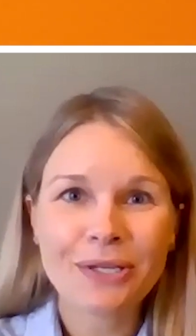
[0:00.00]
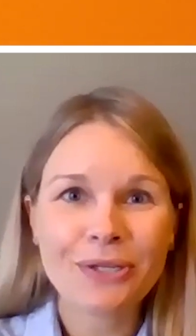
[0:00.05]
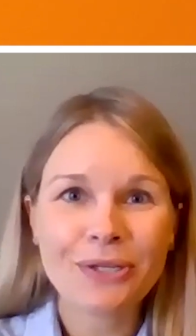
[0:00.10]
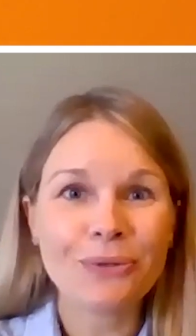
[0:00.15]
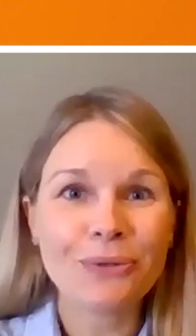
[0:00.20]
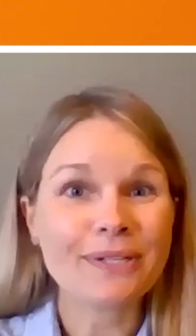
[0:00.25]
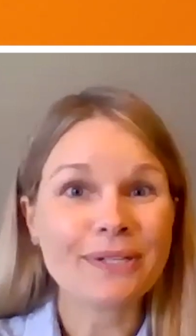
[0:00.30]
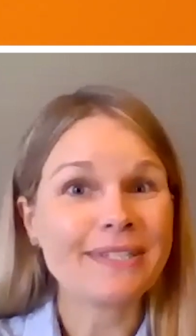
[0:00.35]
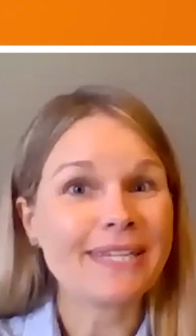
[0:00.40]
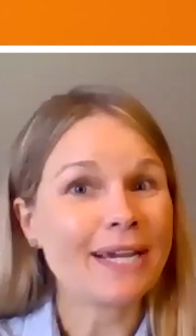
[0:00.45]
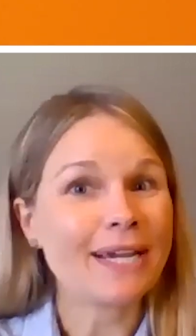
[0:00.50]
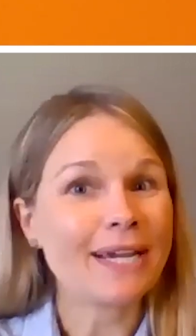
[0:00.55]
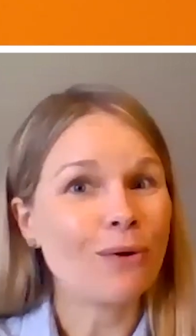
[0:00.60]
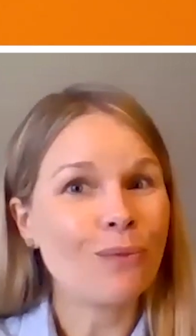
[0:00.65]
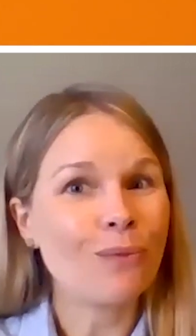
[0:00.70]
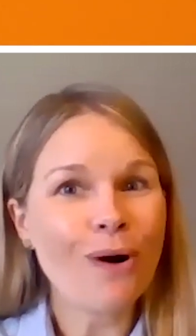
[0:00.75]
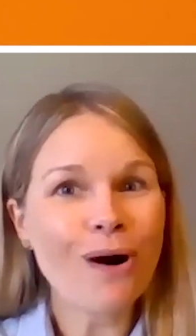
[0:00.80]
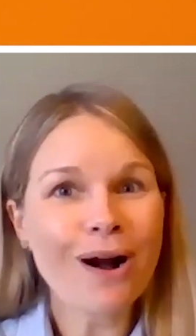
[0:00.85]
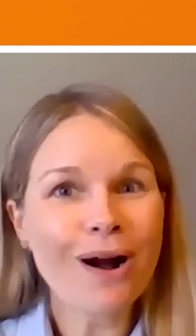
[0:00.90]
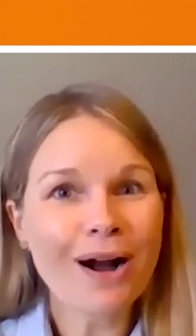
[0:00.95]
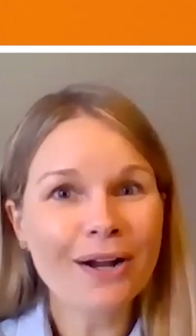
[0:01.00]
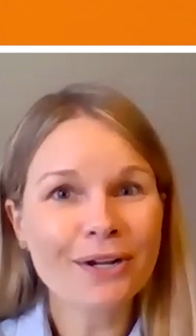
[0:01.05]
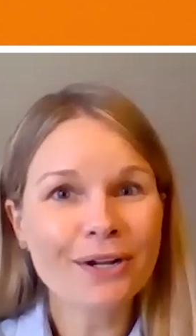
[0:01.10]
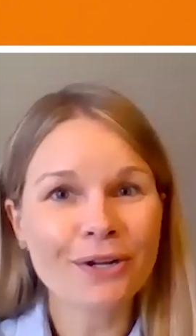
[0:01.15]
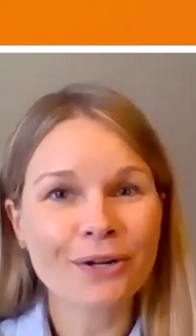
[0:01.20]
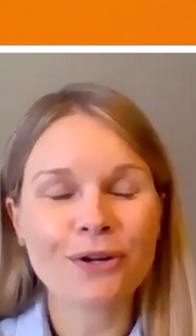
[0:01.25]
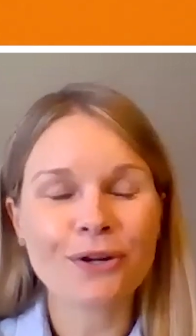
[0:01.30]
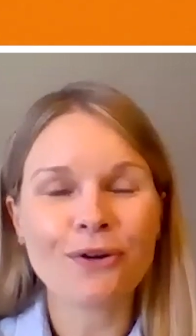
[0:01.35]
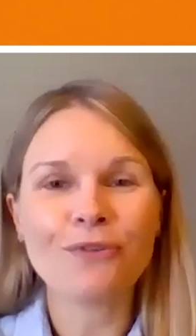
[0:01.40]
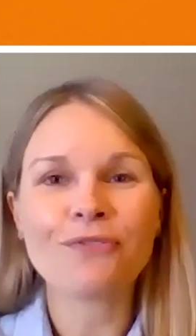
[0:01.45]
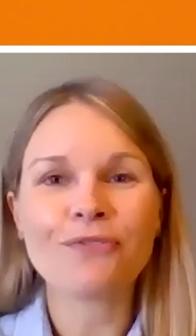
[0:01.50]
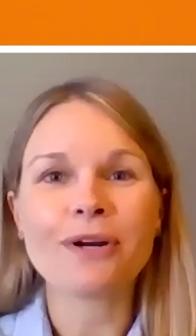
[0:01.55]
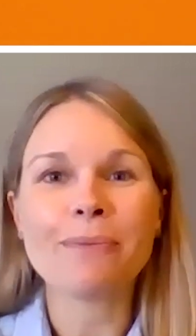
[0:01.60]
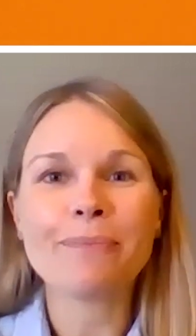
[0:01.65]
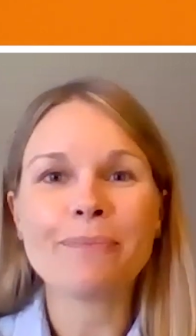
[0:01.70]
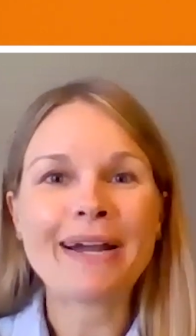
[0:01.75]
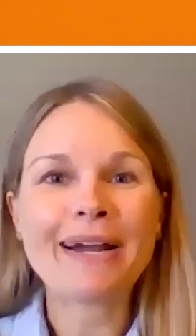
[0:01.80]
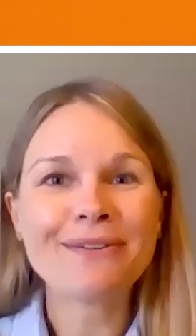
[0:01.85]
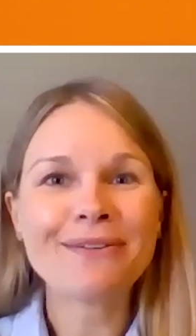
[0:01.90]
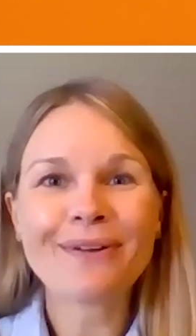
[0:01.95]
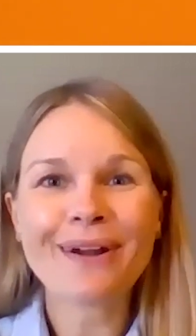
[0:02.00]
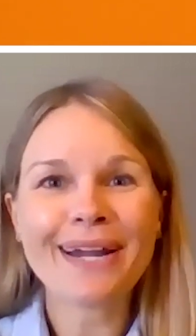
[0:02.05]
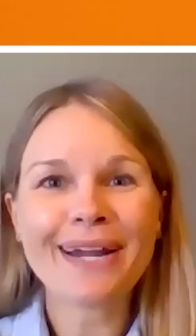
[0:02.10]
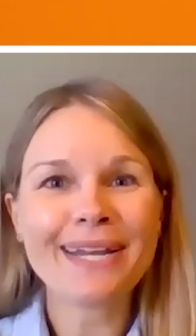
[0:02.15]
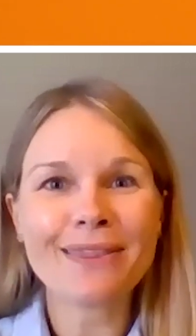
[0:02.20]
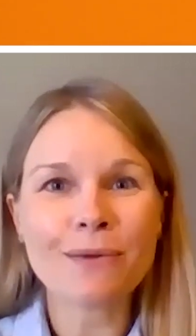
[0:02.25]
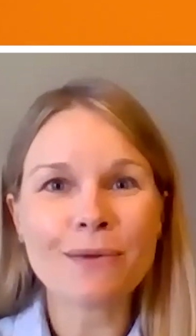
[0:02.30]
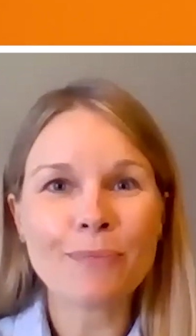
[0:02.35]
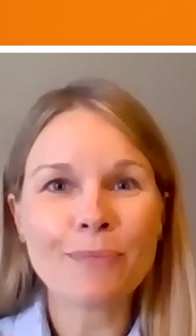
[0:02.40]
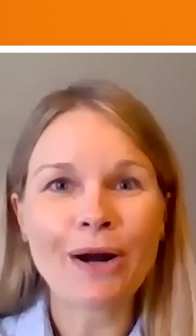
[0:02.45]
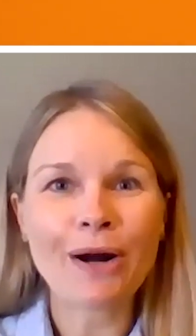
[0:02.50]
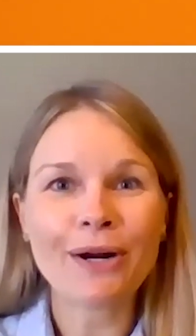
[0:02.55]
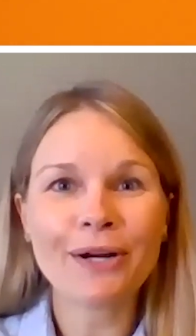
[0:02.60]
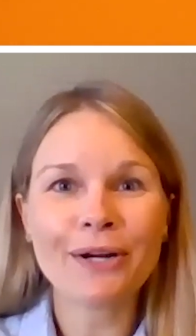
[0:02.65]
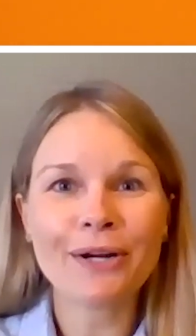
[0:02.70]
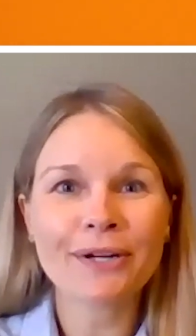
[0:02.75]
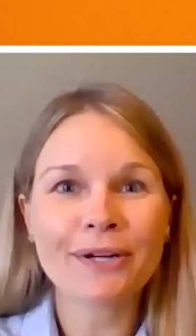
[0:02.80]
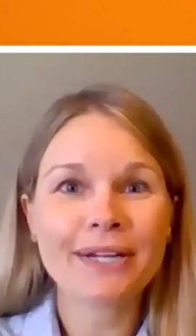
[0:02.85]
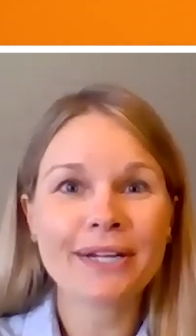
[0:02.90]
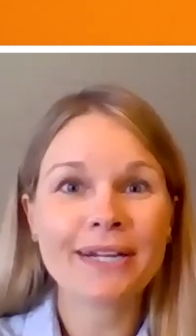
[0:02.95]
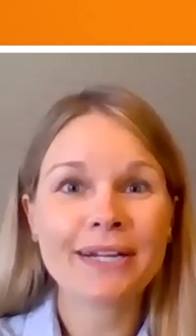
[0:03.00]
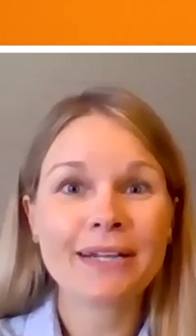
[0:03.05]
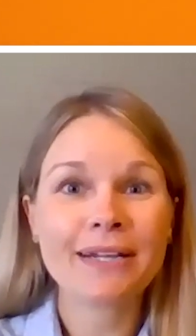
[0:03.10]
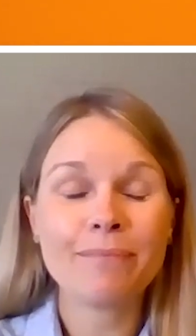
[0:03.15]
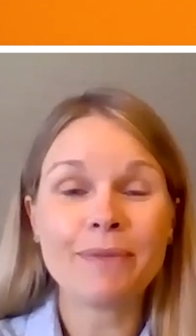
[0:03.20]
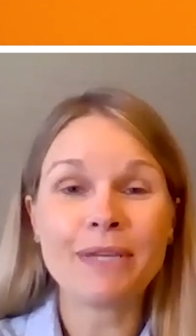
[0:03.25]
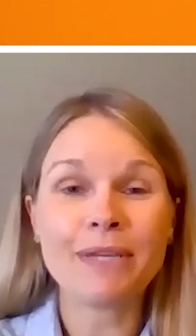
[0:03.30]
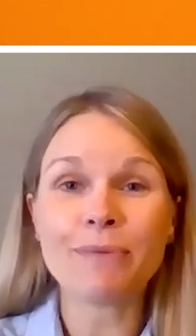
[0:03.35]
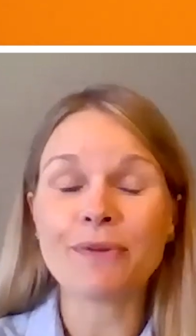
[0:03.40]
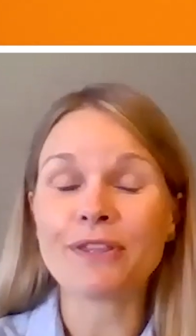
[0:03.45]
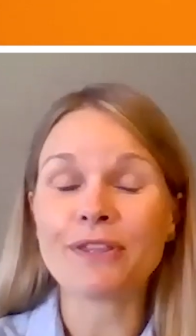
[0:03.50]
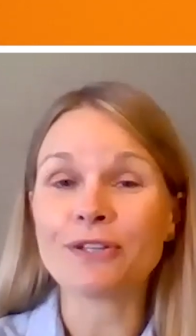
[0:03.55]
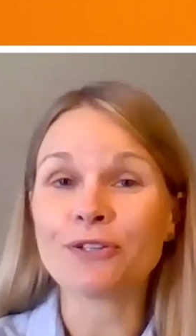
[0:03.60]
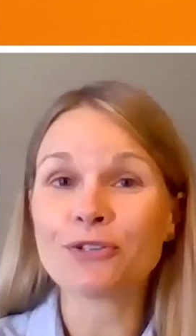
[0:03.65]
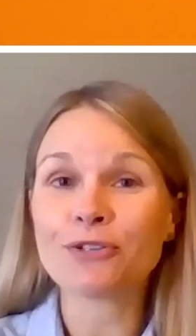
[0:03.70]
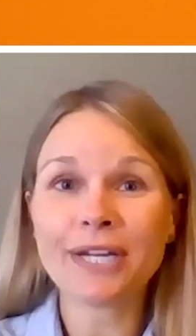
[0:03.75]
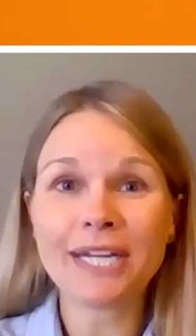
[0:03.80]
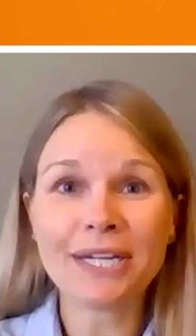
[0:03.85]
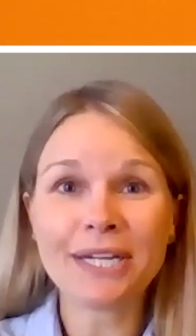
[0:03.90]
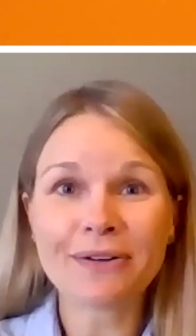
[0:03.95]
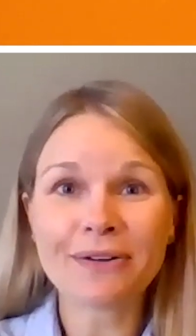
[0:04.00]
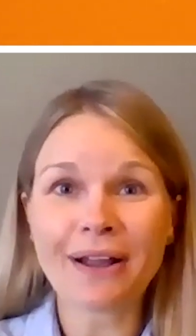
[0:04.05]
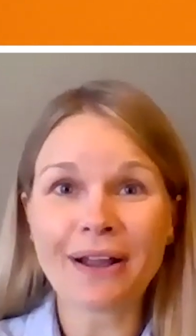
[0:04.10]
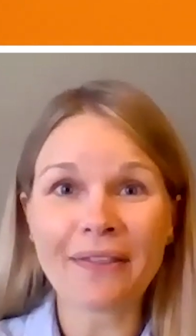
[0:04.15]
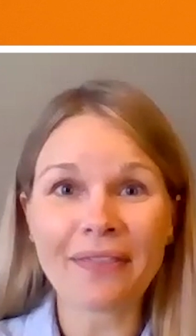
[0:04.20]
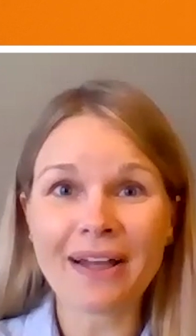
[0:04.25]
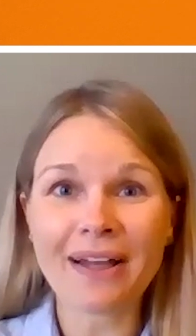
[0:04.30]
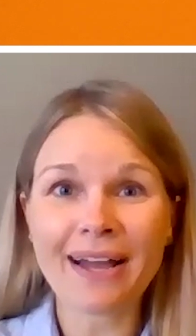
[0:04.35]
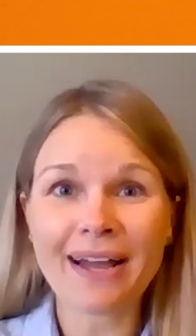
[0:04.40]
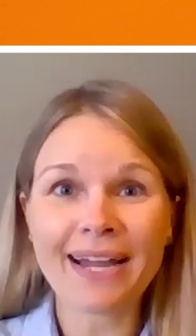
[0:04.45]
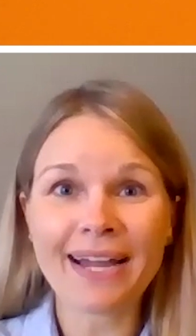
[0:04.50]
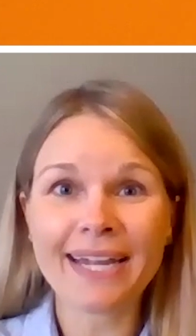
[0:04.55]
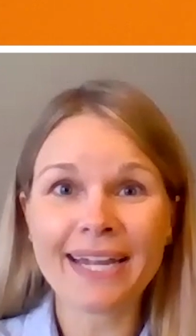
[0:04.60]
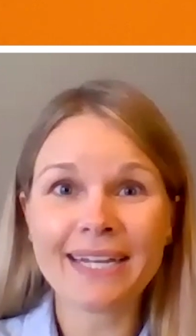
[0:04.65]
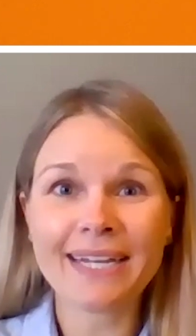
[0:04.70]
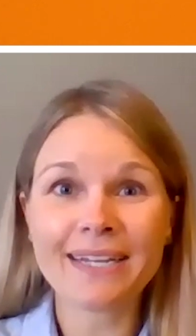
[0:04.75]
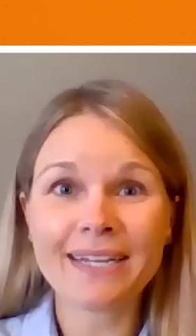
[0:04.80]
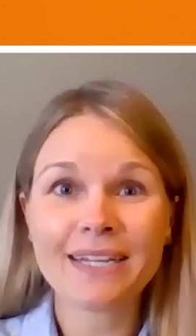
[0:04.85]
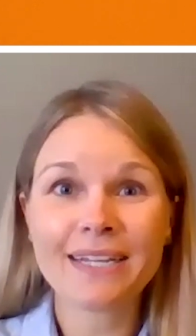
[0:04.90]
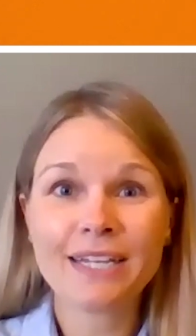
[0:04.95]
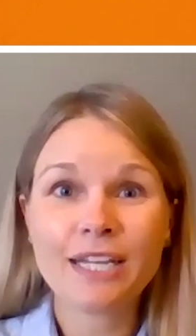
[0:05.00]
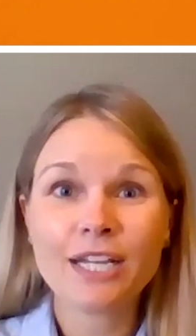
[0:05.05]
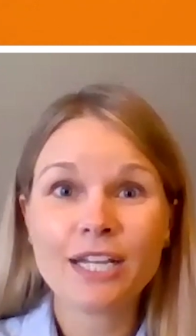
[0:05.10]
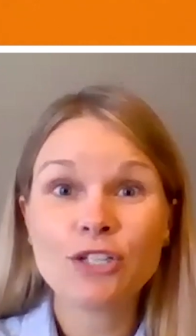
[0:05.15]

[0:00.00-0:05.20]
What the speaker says: You can take a walk or go for a bike ride in the park, meet with a trainer online,